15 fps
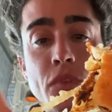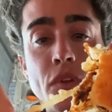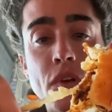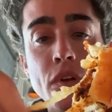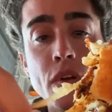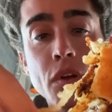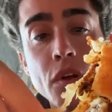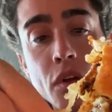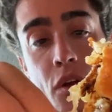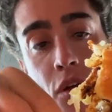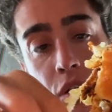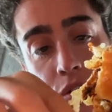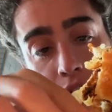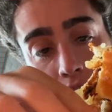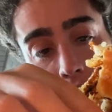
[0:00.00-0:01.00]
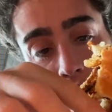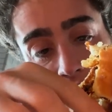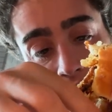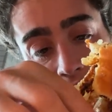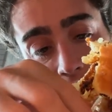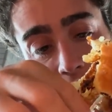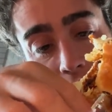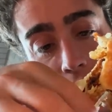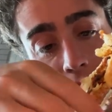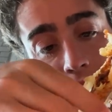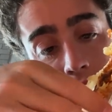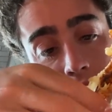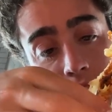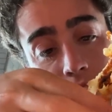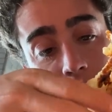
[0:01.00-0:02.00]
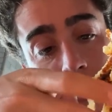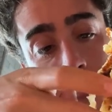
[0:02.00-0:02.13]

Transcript: Type in daddy. So they take the onions.